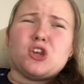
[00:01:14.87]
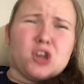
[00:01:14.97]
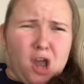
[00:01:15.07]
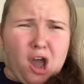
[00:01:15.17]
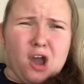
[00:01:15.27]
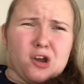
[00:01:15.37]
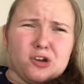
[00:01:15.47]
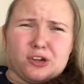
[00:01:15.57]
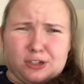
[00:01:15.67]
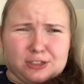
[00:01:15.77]
No,
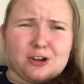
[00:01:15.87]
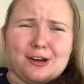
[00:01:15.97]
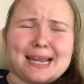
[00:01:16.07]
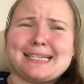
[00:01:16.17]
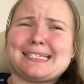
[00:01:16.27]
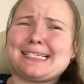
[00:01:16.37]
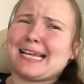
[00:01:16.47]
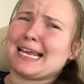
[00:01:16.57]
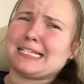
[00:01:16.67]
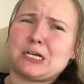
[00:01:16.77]
you don't
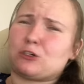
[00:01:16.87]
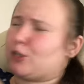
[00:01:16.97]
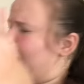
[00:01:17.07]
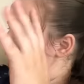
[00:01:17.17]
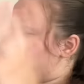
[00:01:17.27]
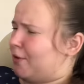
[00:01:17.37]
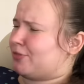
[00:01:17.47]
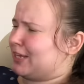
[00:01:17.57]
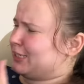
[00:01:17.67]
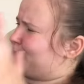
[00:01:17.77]
understand, Doctor. I
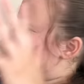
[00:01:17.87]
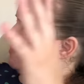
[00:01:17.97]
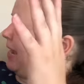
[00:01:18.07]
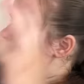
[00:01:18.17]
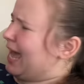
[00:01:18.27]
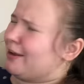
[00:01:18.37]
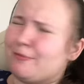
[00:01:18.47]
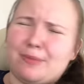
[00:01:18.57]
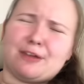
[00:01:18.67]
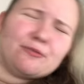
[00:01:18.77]
want this baby out of
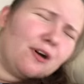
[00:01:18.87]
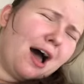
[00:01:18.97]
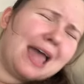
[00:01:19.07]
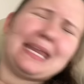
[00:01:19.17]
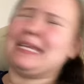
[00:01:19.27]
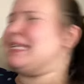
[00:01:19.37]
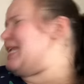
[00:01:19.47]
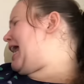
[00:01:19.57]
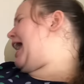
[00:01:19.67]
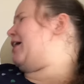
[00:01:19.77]
me right
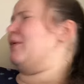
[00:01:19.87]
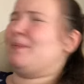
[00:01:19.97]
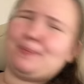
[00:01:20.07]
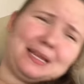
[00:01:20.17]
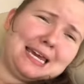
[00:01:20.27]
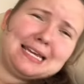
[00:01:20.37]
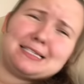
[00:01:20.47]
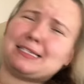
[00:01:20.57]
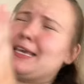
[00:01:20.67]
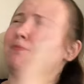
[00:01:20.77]
now.
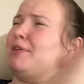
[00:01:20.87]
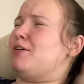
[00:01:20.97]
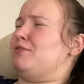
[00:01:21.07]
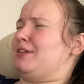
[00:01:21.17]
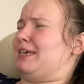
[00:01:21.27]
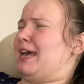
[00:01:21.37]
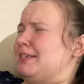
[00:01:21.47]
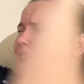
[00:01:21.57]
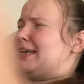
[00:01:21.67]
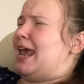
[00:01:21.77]
Please give me all the gas
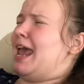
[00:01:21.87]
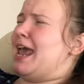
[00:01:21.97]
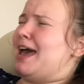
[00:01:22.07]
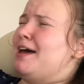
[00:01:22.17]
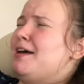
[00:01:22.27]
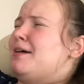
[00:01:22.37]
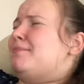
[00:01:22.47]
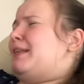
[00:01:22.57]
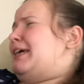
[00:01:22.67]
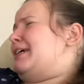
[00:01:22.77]
and air.
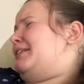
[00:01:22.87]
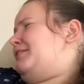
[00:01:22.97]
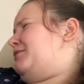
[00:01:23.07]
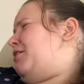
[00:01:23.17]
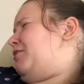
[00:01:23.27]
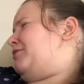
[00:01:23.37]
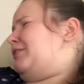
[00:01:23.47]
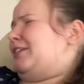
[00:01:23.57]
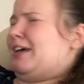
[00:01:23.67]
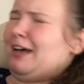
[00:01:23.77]
Please,
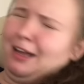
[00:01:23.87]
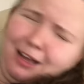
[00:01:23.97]
Doctor.